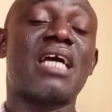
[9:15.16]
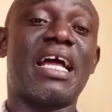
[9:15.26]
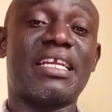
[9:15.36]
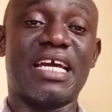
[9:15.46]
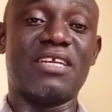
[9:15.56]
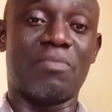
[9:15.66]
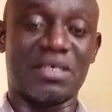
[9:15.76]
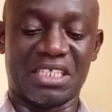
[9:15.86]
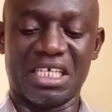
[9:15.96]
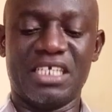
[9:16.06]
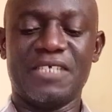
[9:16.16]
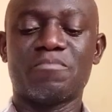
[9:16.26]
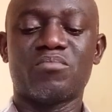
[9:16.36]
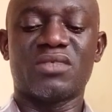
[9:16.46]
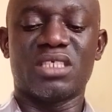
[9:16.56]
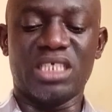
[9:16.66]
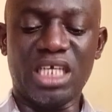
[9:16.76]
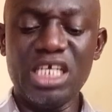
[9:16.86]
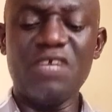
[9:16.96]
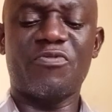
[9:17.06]
And then number 3,
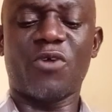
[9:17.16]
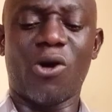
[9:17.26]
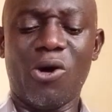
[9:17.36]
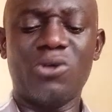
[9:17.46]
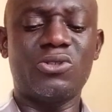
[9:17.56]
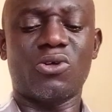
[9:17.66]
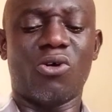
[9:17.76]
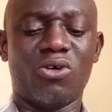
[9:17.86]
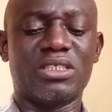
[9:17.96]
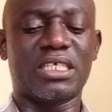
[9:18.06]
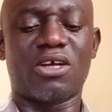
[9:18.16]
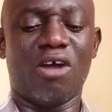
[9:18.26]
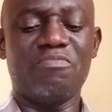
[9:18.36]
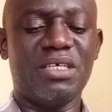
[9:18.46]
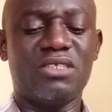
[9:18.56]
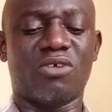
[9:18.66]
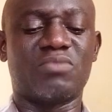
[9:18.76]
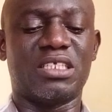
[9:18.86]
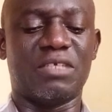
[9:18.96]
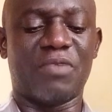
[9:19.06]
it called on the government
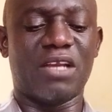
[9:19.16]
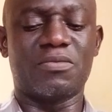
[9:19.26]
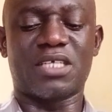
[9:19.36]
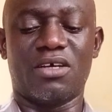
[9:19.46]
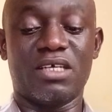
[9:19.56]
of the developed